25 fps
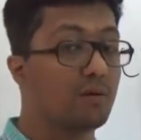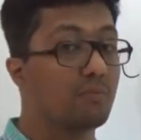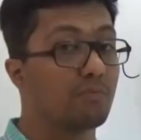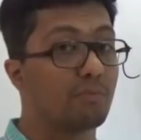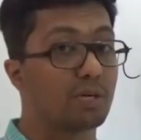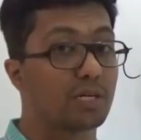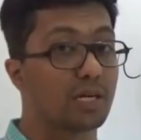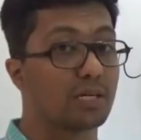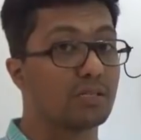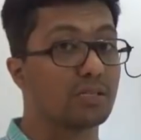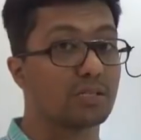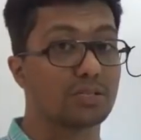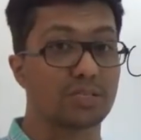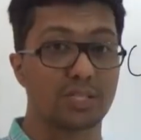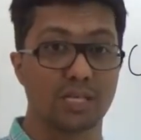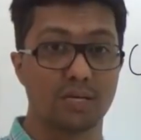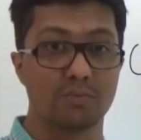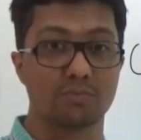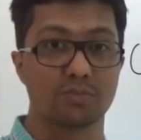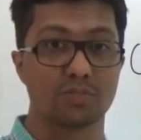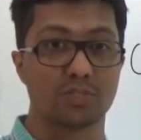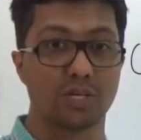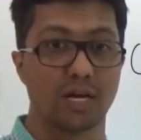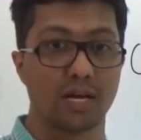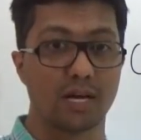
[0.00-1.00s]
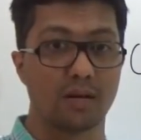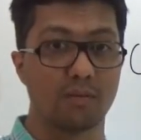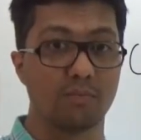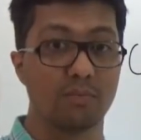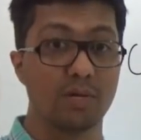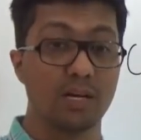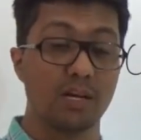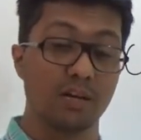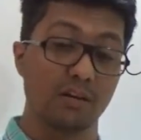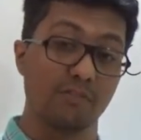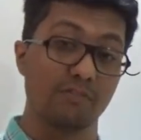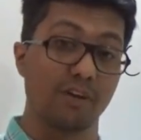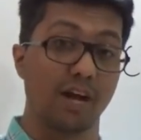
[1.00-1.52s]
but at the same time,
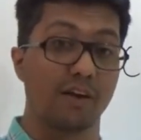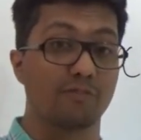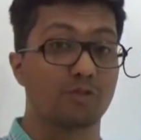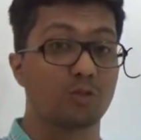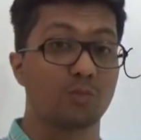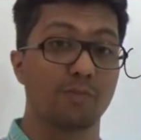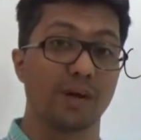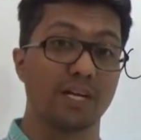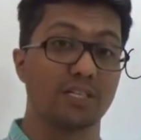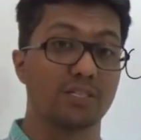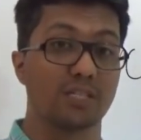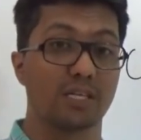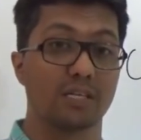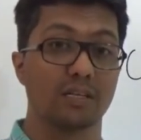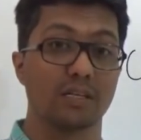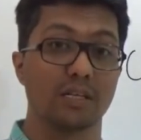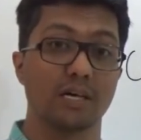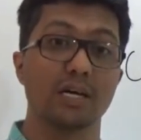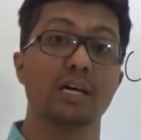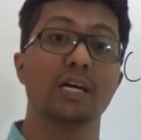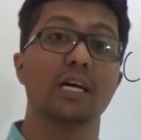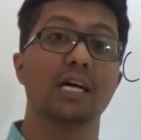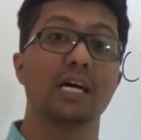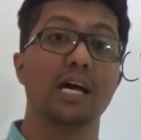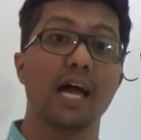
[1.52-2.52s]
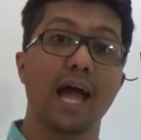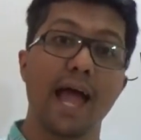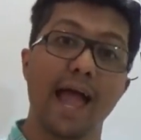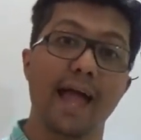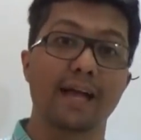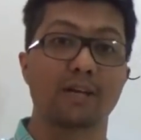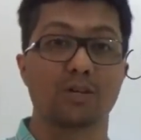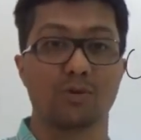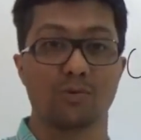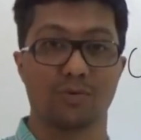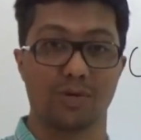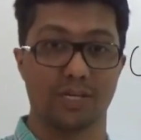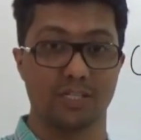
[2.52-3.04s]
we have to maintain the
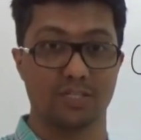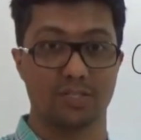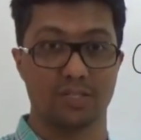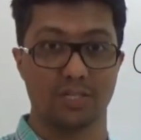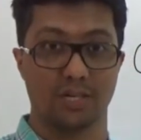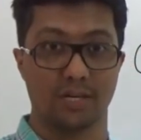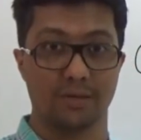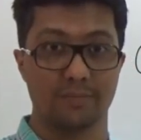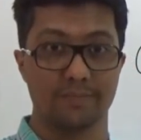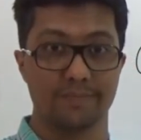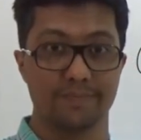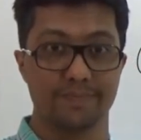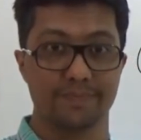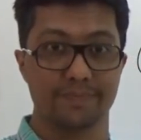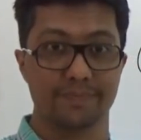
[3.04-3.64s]
accuracy.